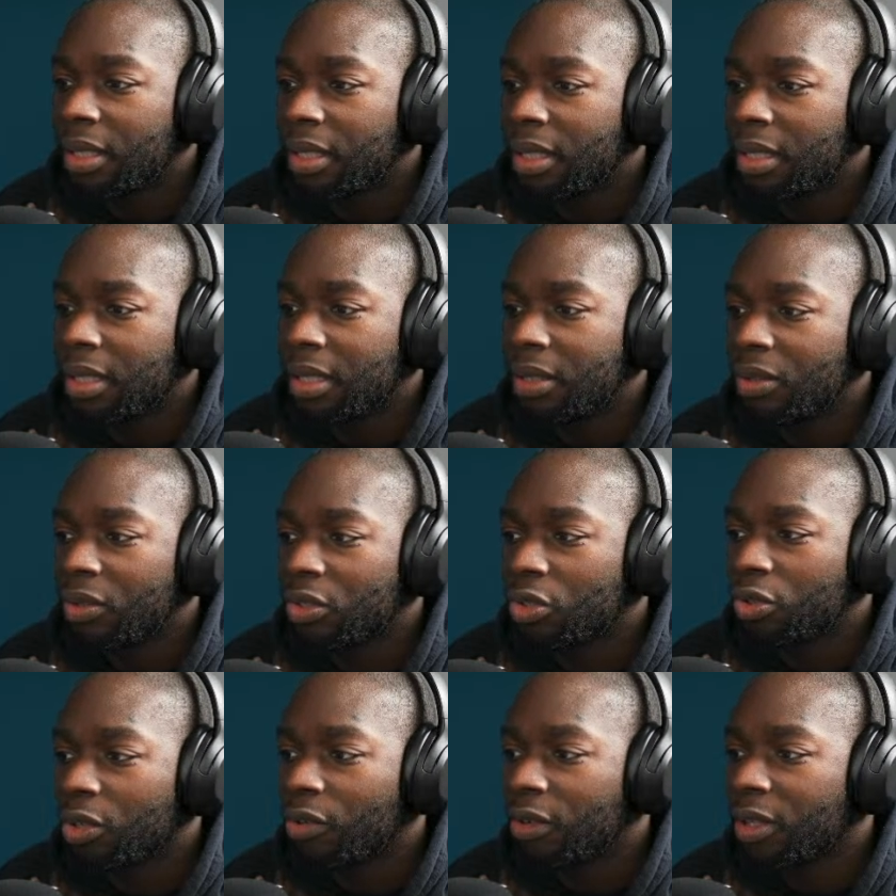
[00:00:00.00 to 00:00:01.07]
is not
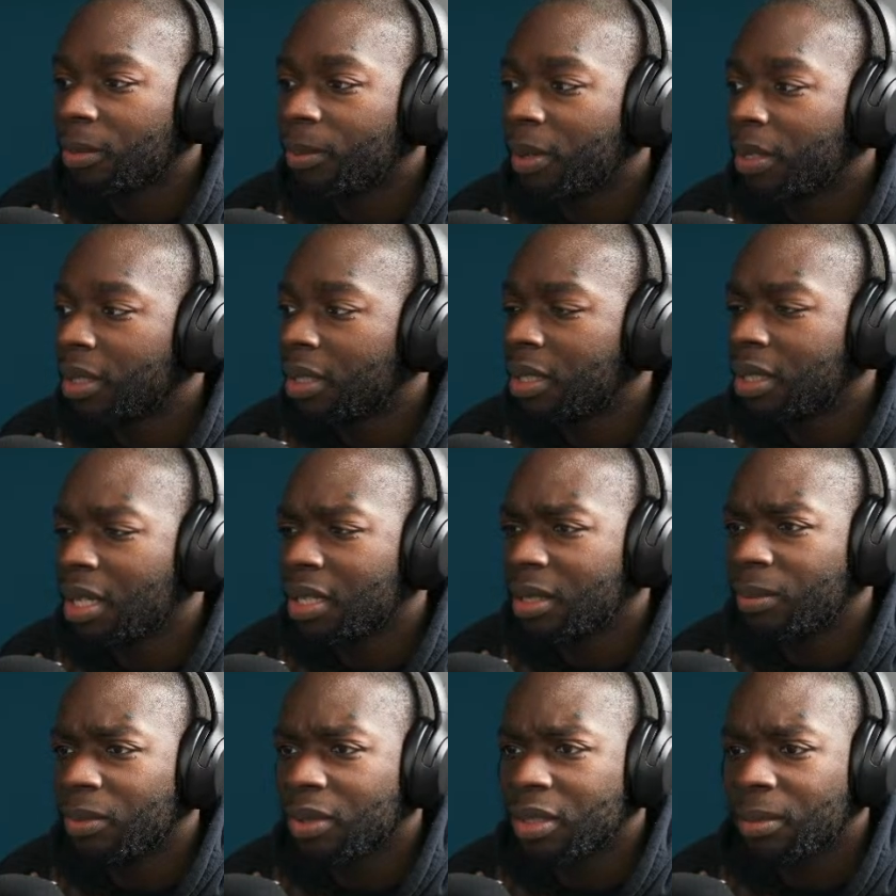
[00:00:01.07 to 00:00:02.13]
triggering the button. Is there
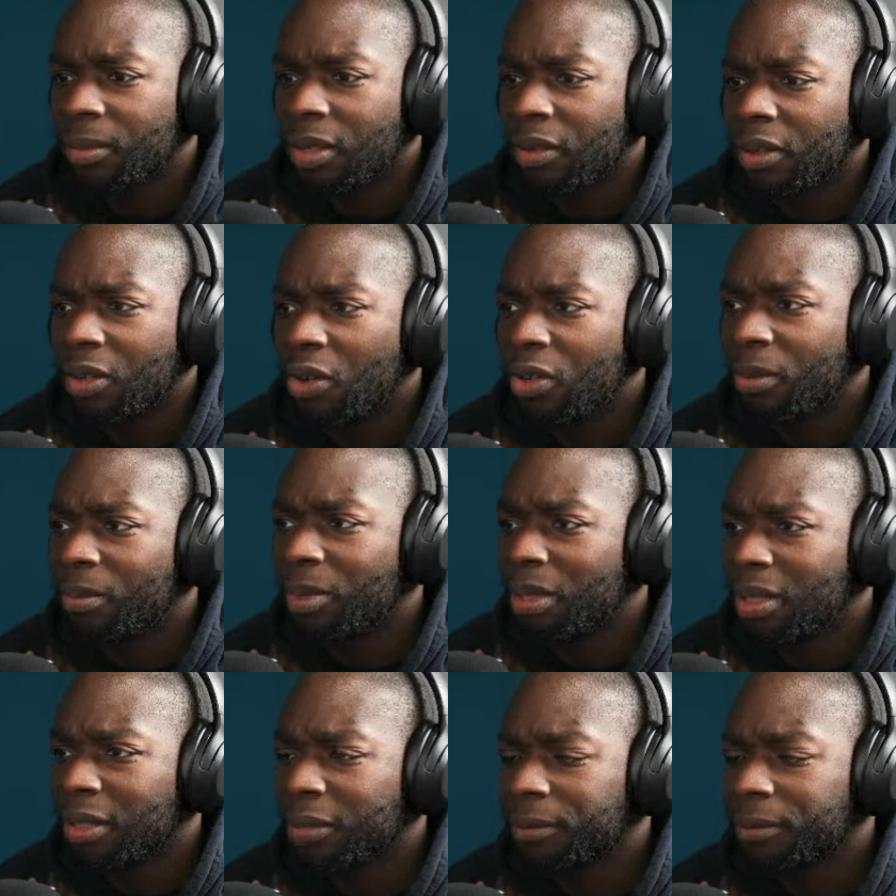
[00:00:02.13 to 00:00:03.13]
some kind of code I'm missing?